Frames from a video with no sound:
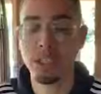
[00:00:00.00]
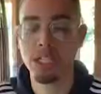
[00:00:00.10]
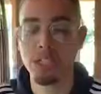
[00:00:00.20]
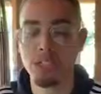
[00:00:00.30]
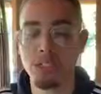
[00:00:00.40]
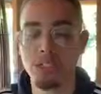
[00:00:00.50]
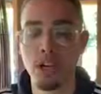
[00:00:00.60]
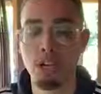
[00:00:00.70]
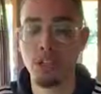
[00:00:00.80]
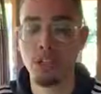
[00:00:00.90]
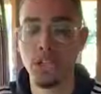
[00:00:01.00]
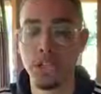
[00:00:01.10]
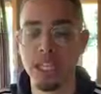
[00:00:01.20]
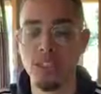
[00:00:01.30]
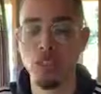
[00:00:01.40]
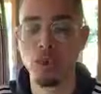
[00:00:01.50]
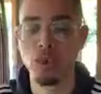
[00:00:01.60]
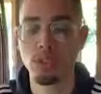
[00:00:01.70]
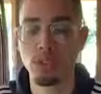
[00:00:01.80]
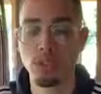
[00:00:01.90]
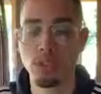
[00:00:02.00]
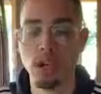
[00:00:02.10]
commissions is thirty percent equals,